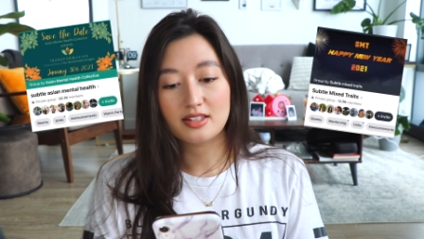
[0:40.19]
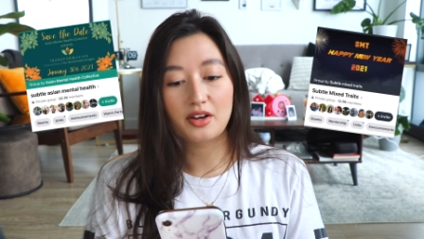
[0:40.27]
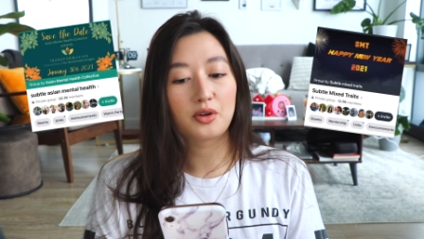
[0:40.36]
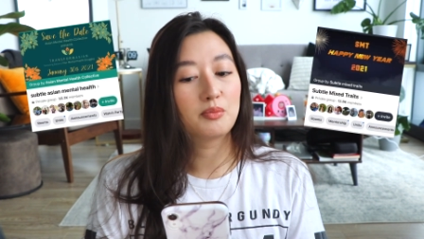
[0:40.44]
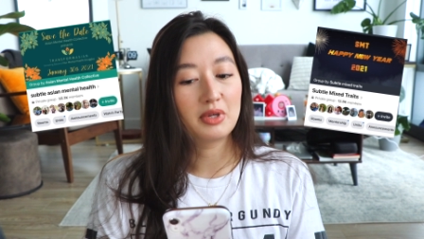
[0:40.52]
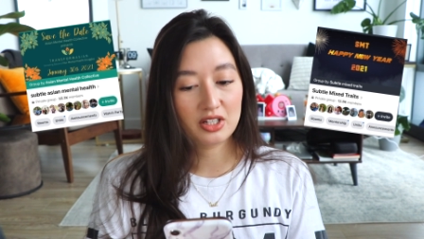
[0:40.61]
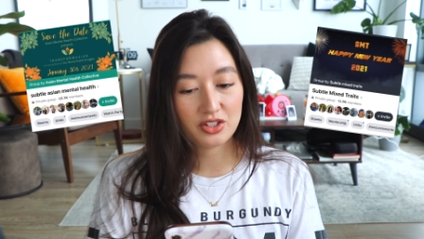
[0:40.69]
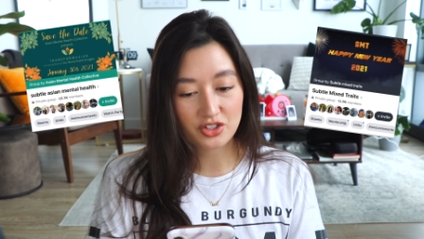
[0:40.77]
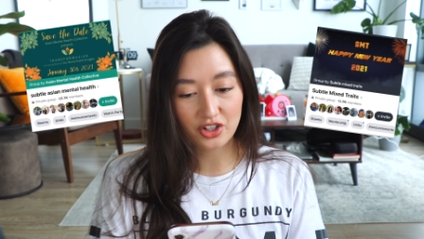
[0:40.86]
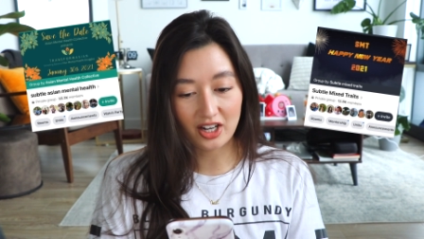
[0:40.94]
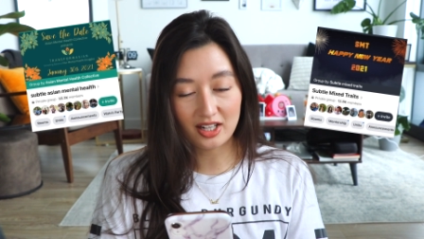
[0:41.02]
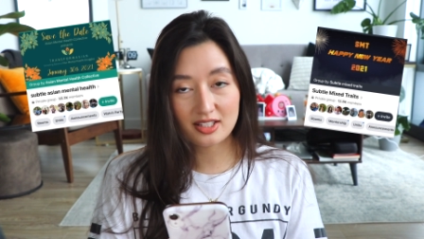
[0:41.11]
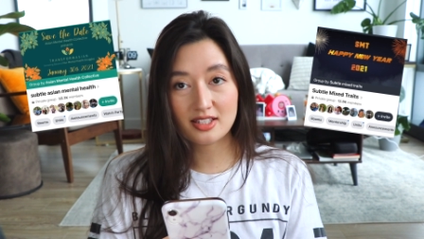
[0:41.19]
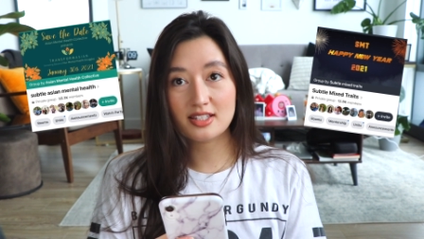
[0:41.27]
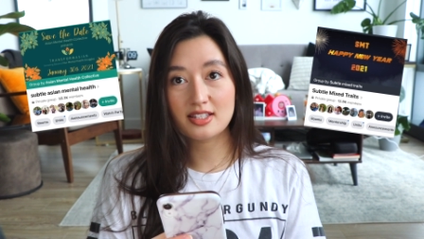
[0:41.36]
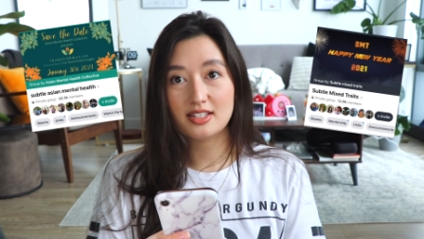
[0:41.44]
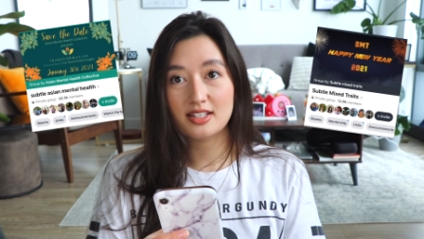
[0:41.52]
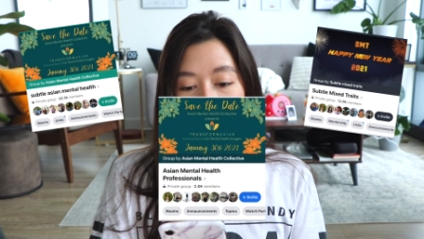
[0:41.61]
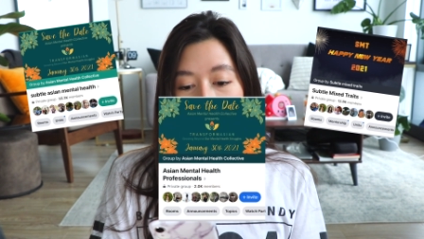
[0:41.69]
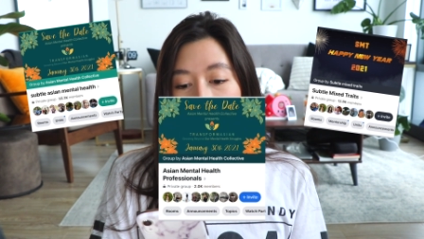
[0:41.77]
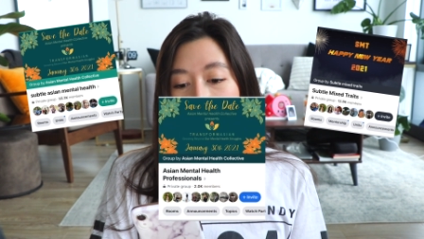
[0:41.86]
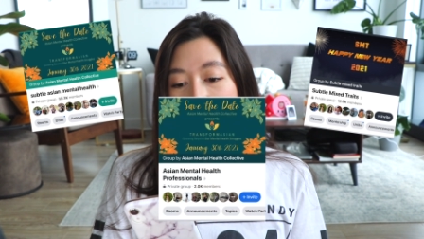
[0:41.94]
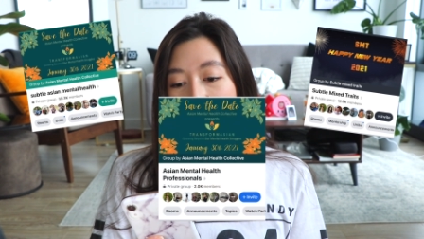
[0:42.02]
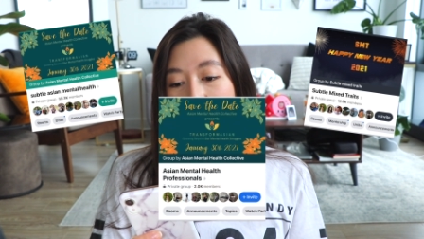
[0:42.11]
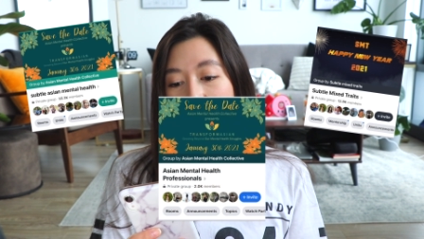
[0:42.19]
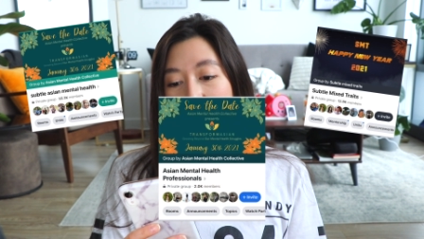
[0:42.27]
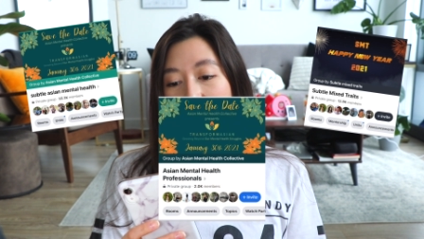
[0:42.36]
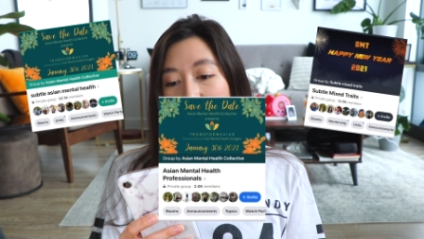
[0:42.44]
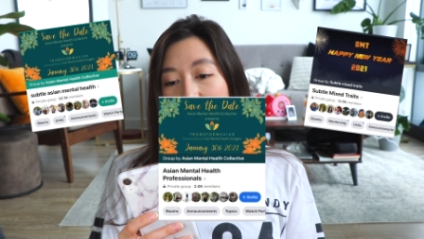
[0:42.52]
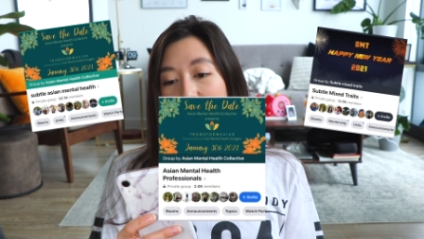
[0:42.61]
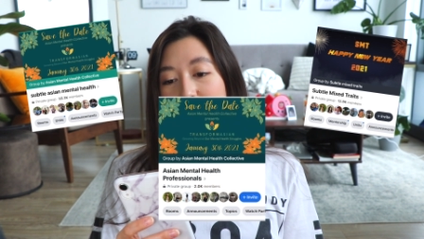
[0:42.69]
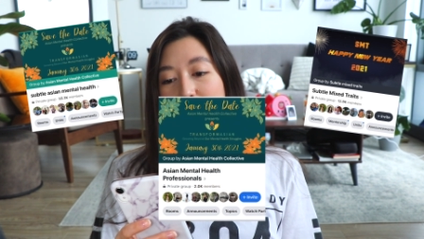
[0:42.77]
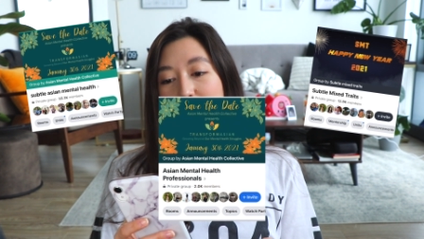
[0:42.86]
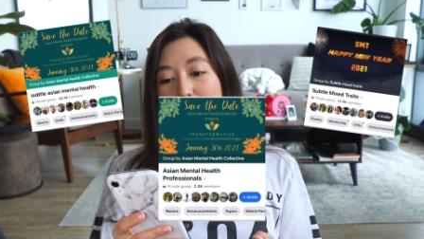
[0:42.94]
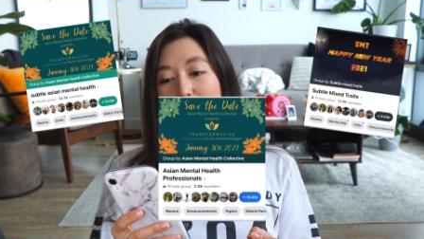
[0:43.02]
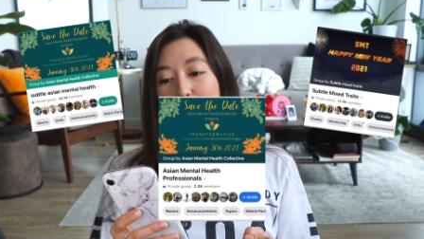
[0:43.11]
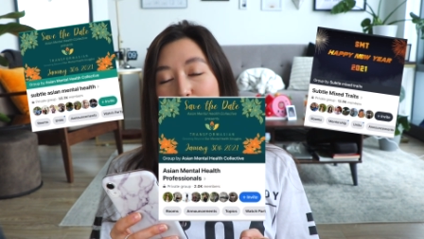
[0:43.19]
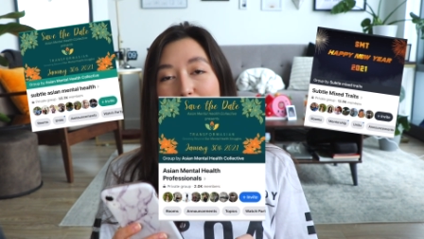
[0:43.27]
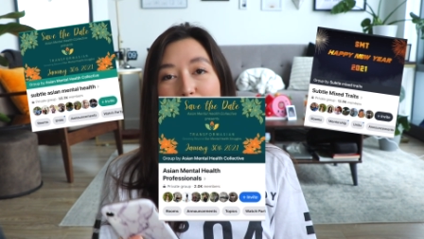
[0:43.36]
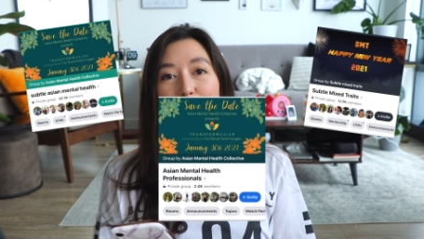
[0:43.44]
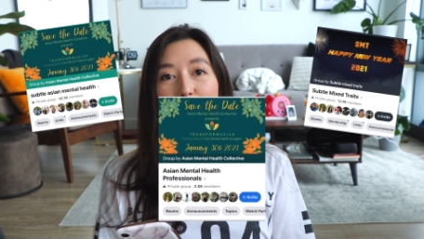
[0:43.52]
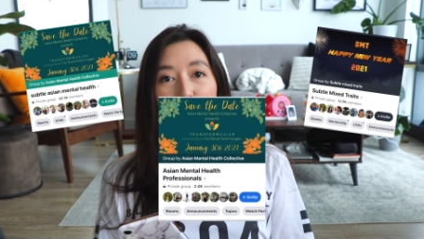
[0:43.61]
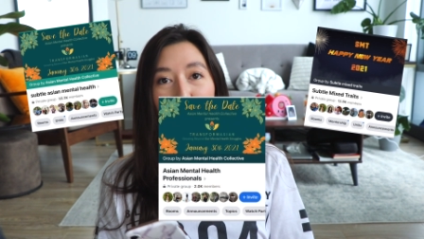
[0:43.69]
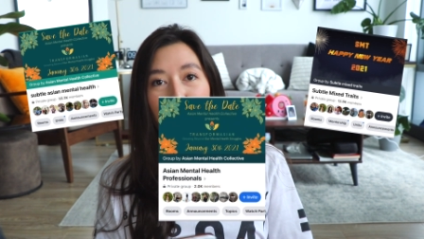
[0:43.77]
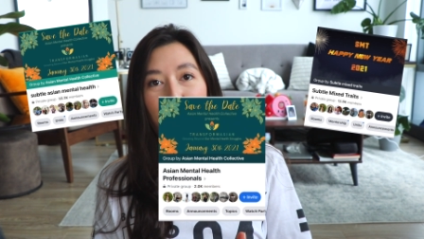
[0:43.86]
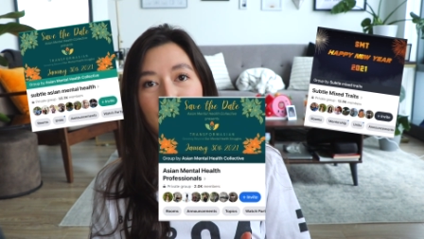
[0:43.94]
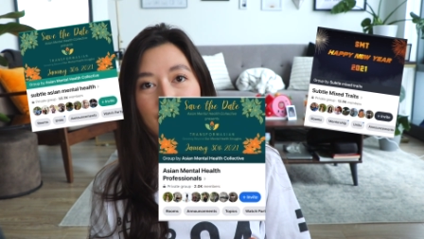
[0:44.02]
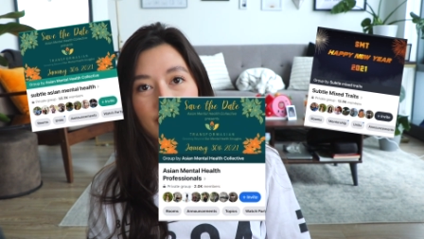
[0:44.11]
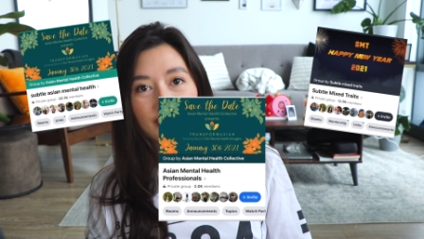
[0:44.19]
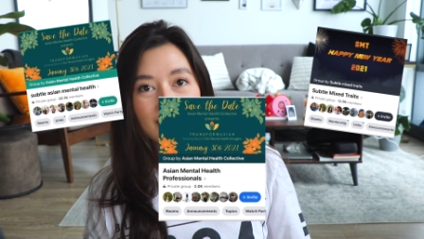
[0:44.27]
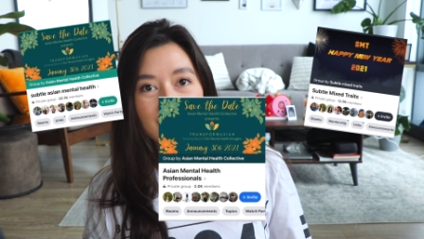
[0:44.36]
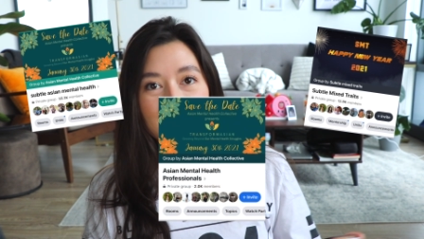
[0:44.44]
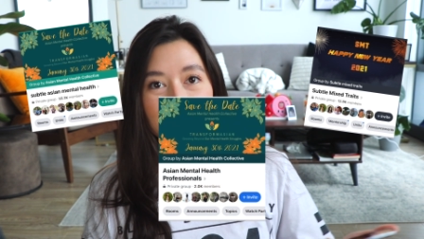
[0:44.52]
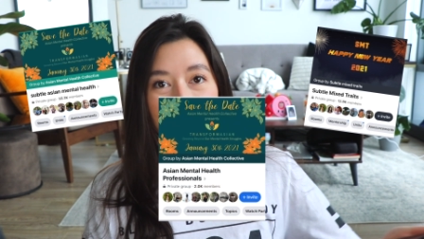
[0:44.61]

Subtle Mixed Traits, and Asian Mental Health Professionals.